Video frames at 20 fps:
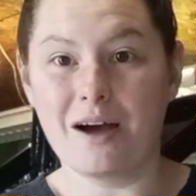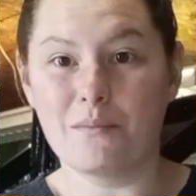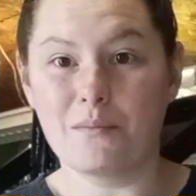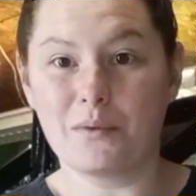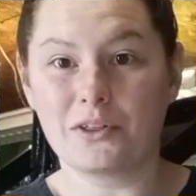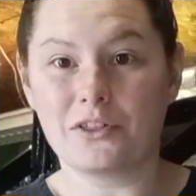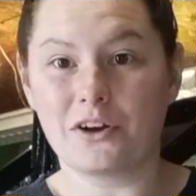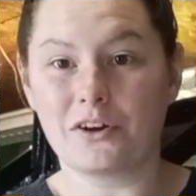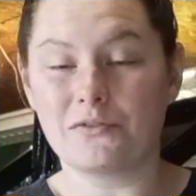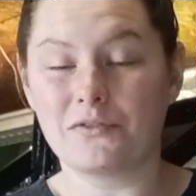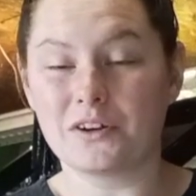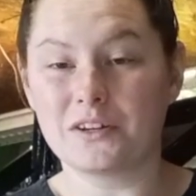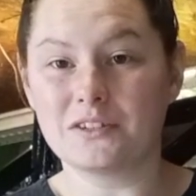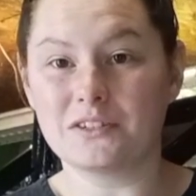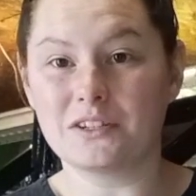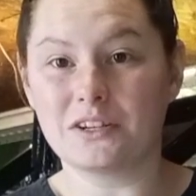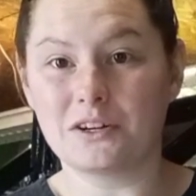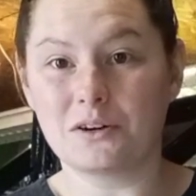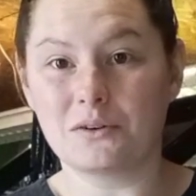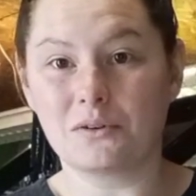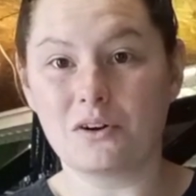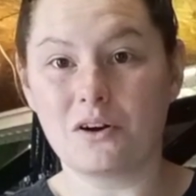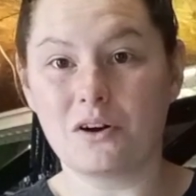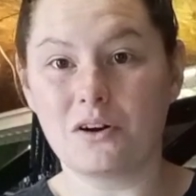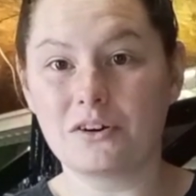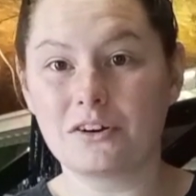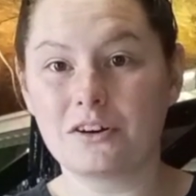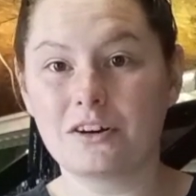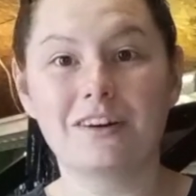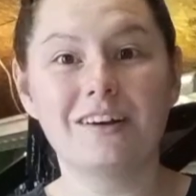with our friends that don't
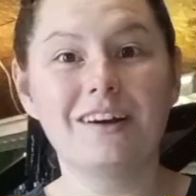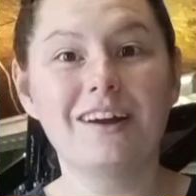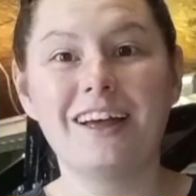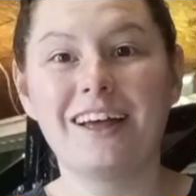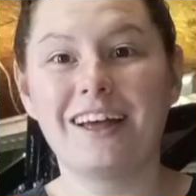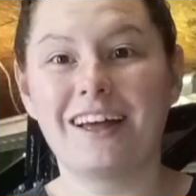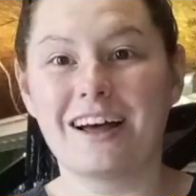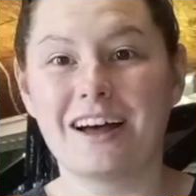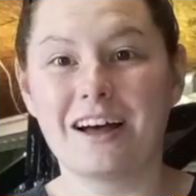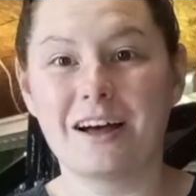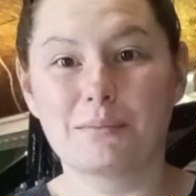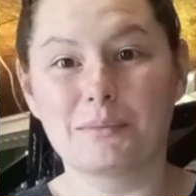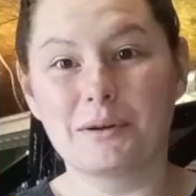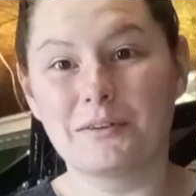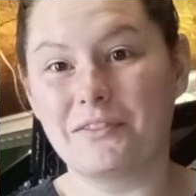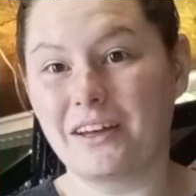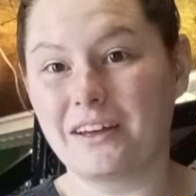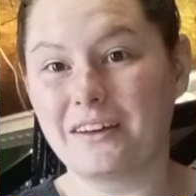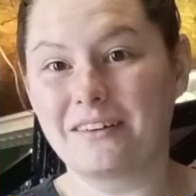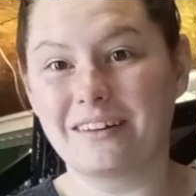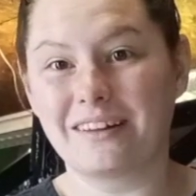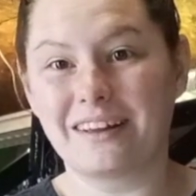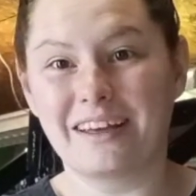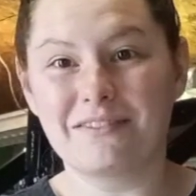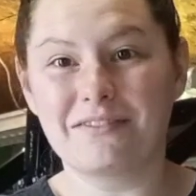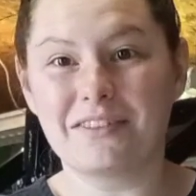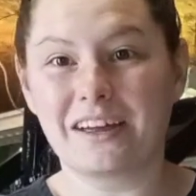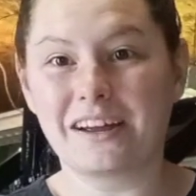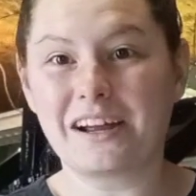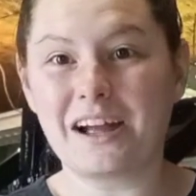garden.
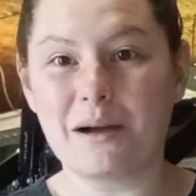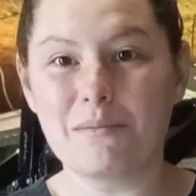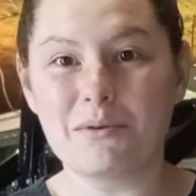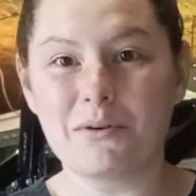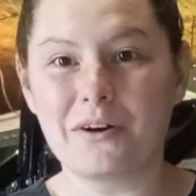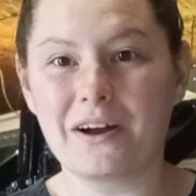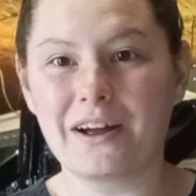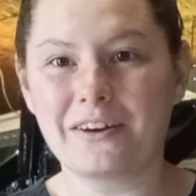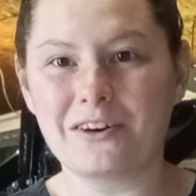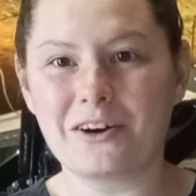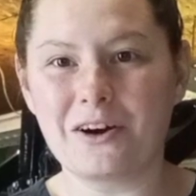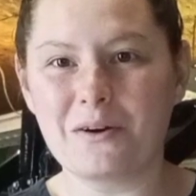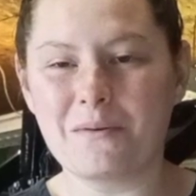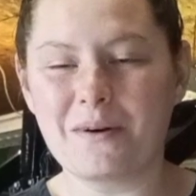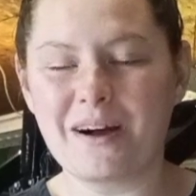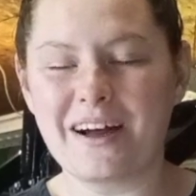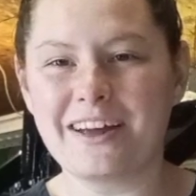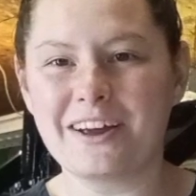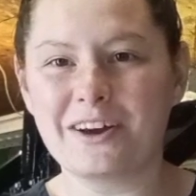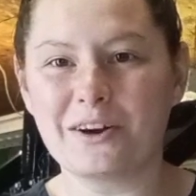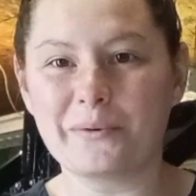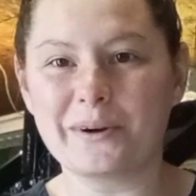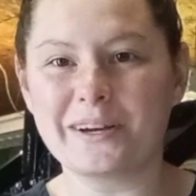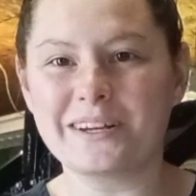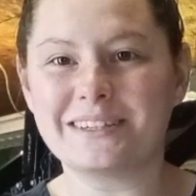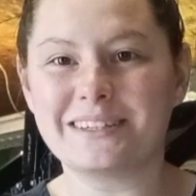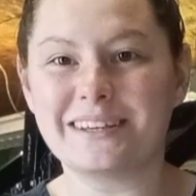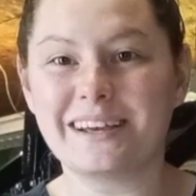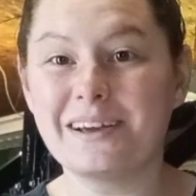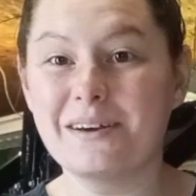If they come around our way, or we
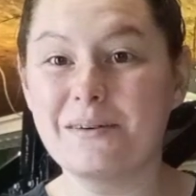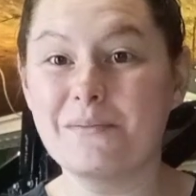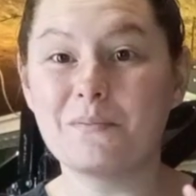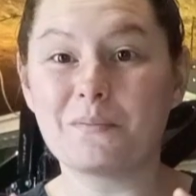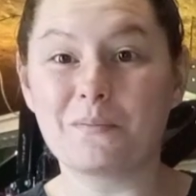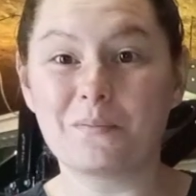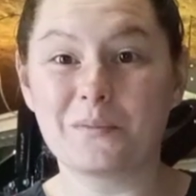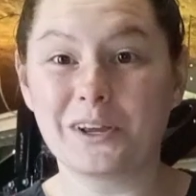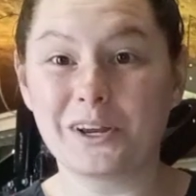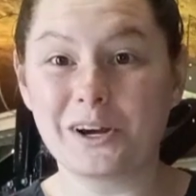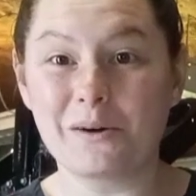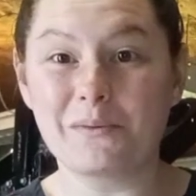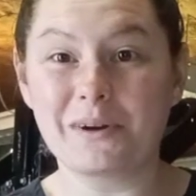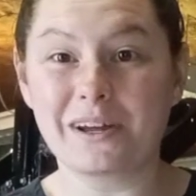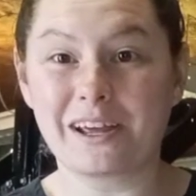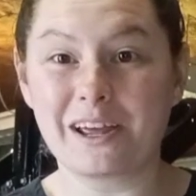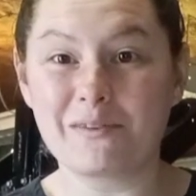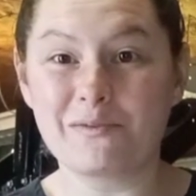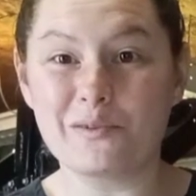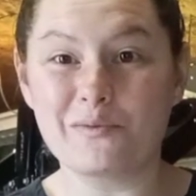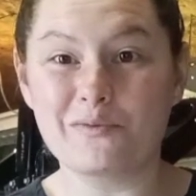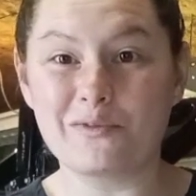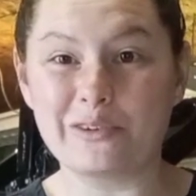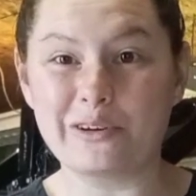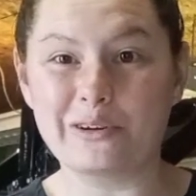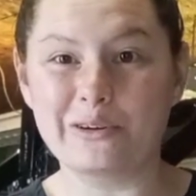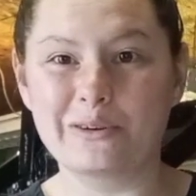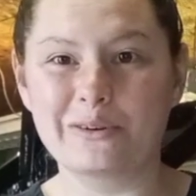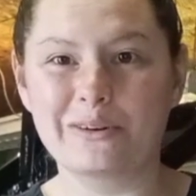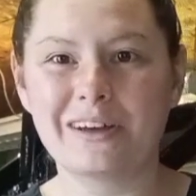see them, you know, we give them
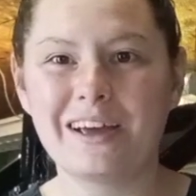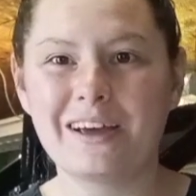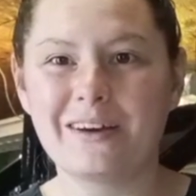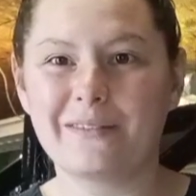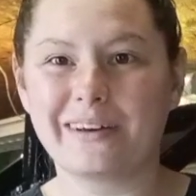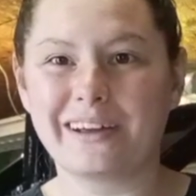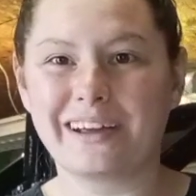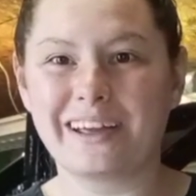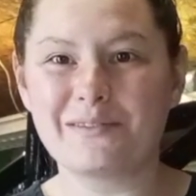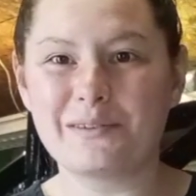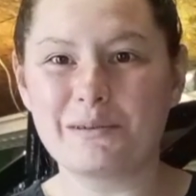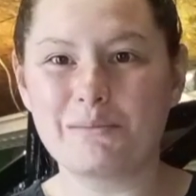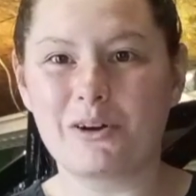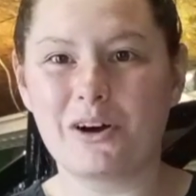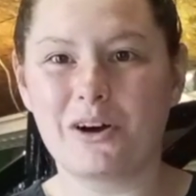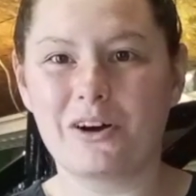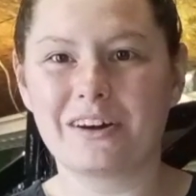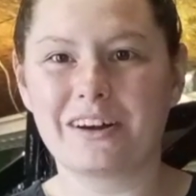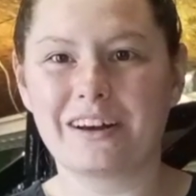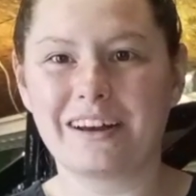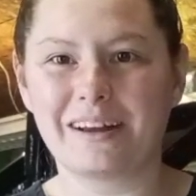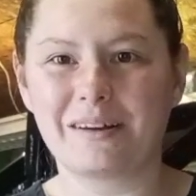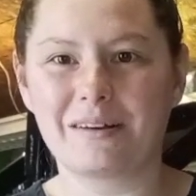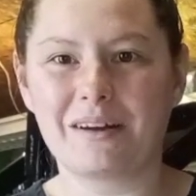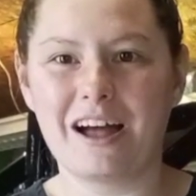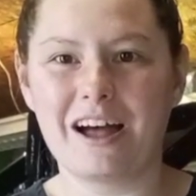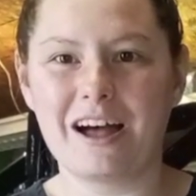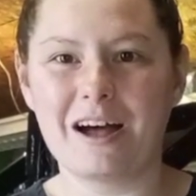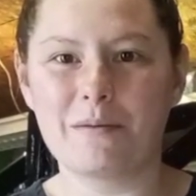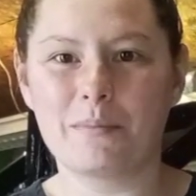food. We give them gardening
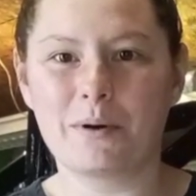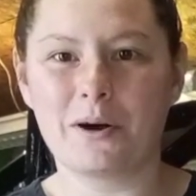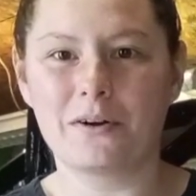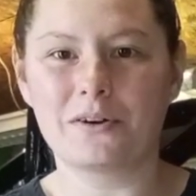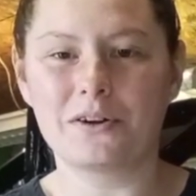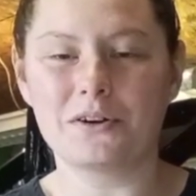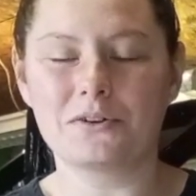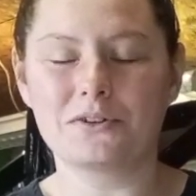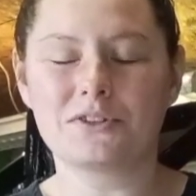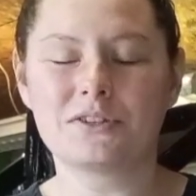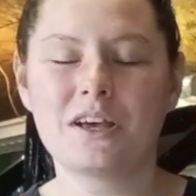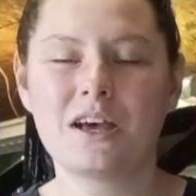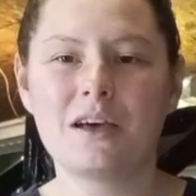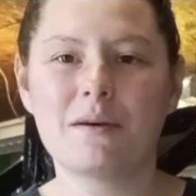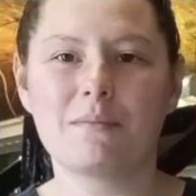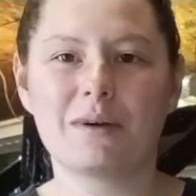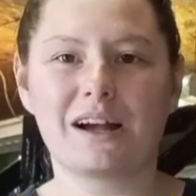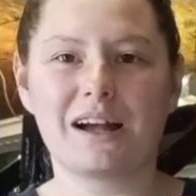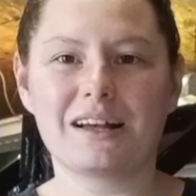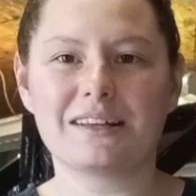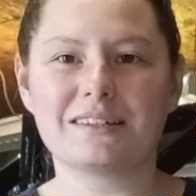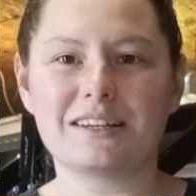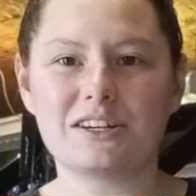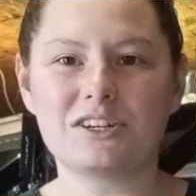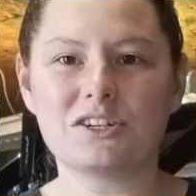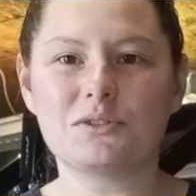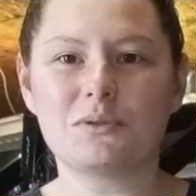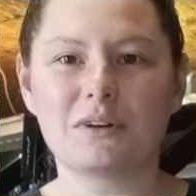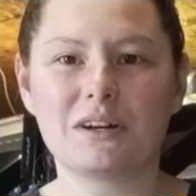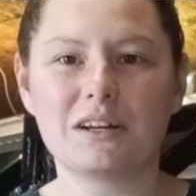produce. But guys, I
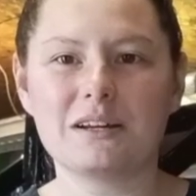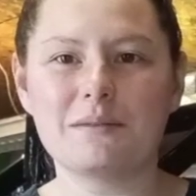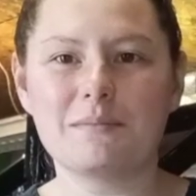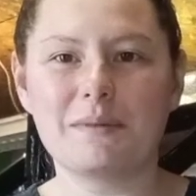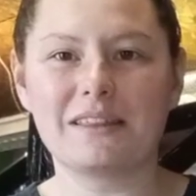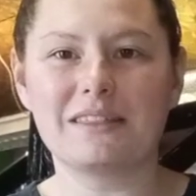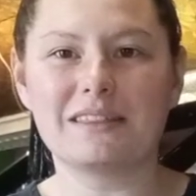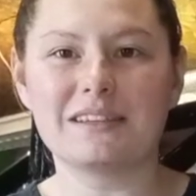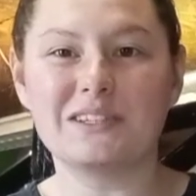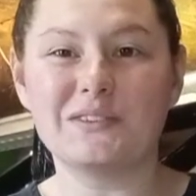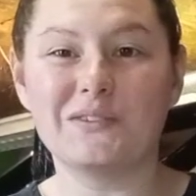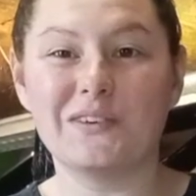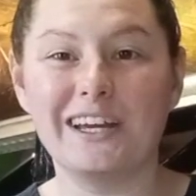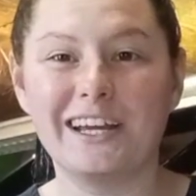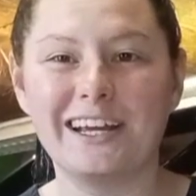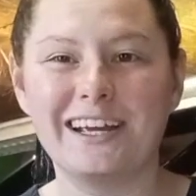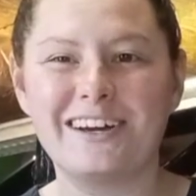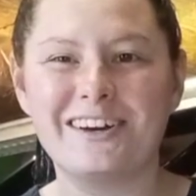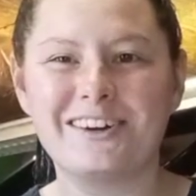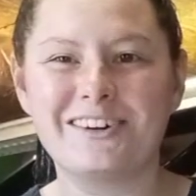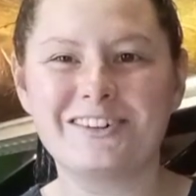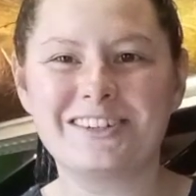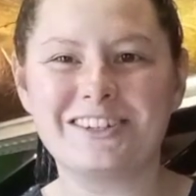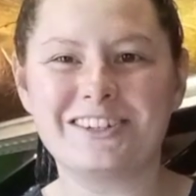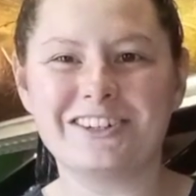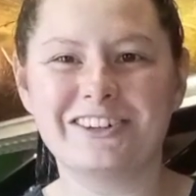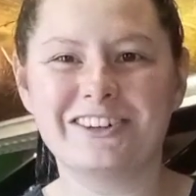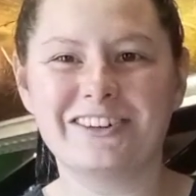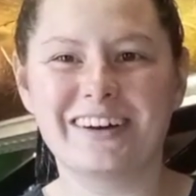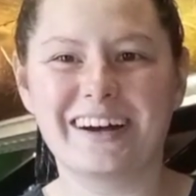just wanted to make this video
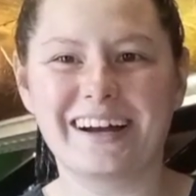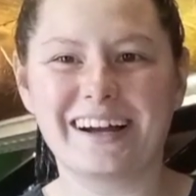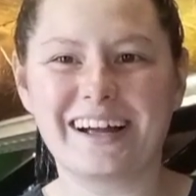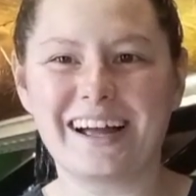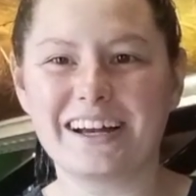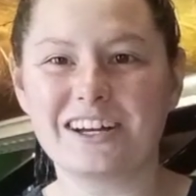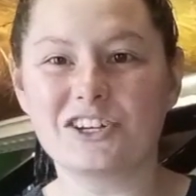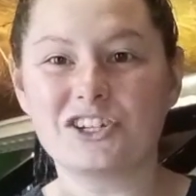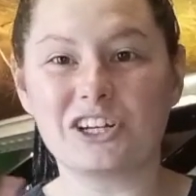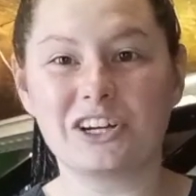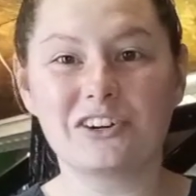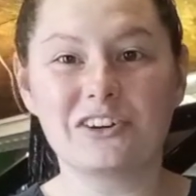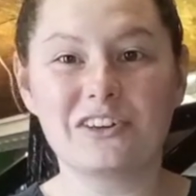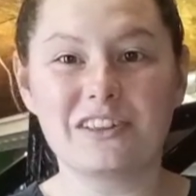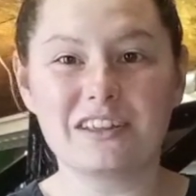to kind of show you